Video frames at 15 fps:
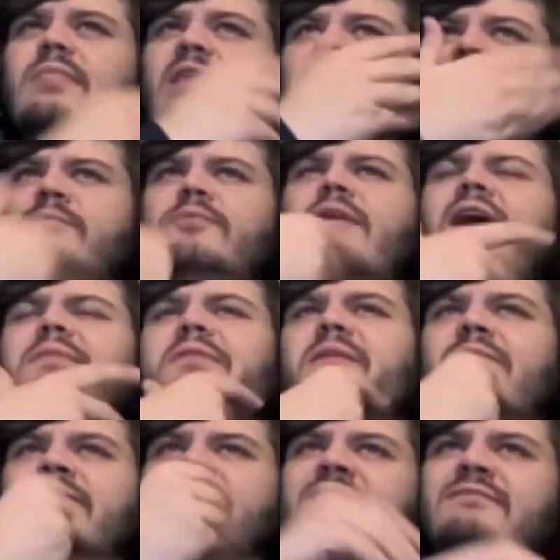the
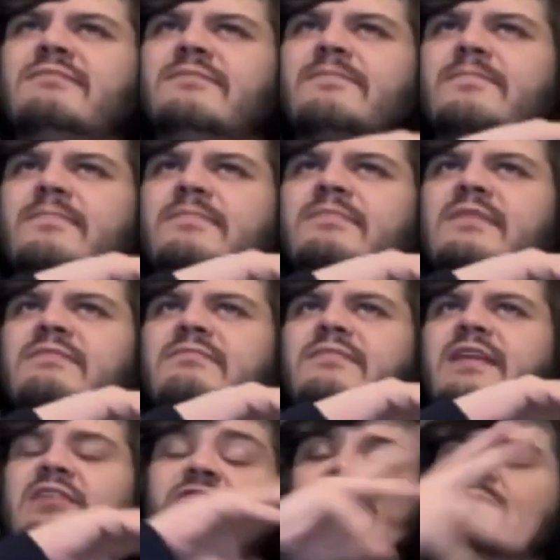problem
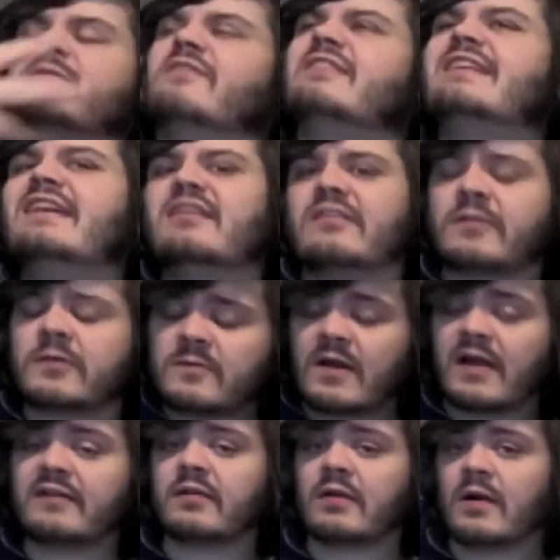in terms of the inner
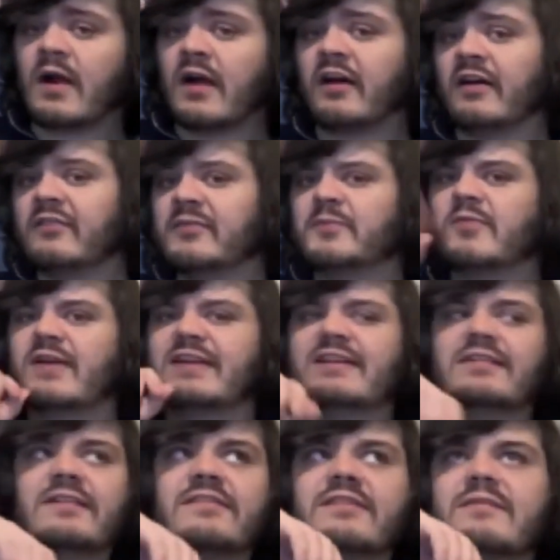structure of
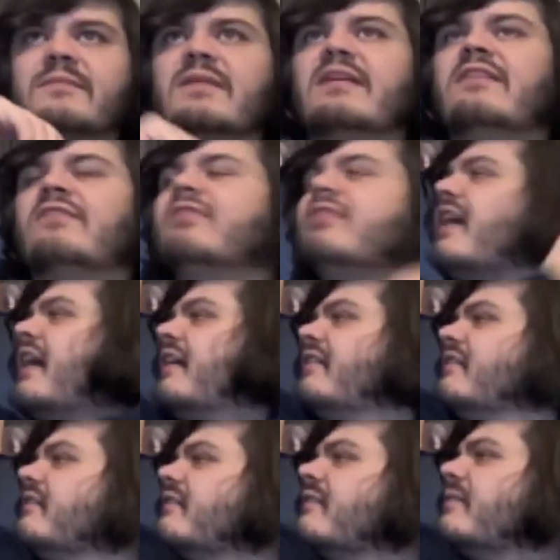perennialism is that
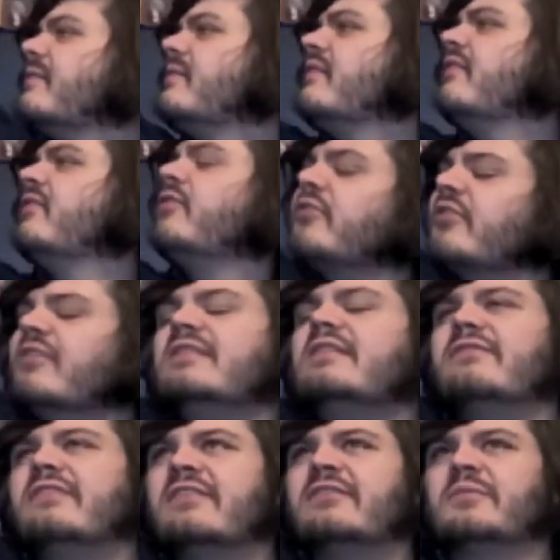certain
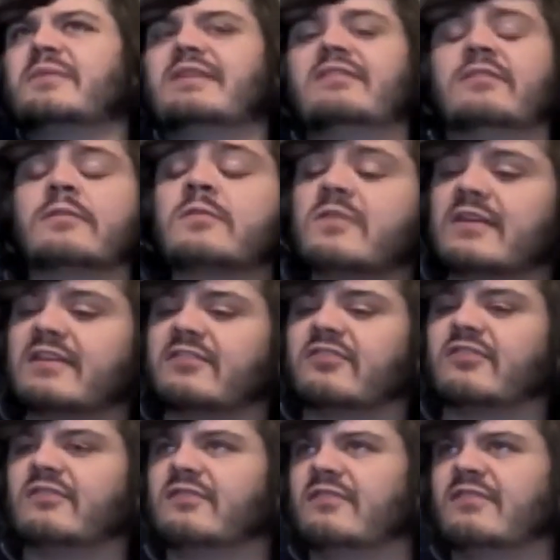of these religious
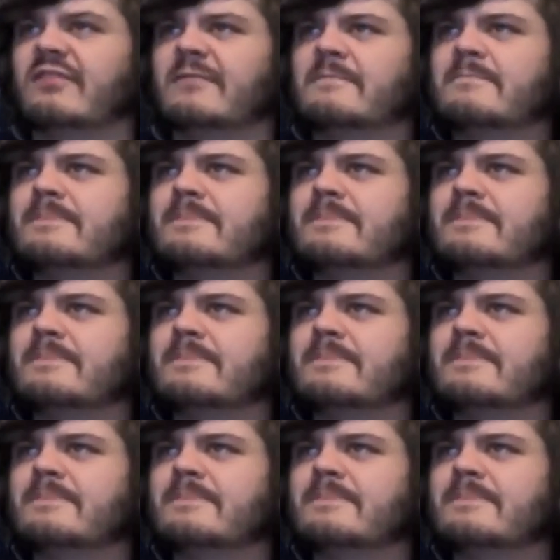traditions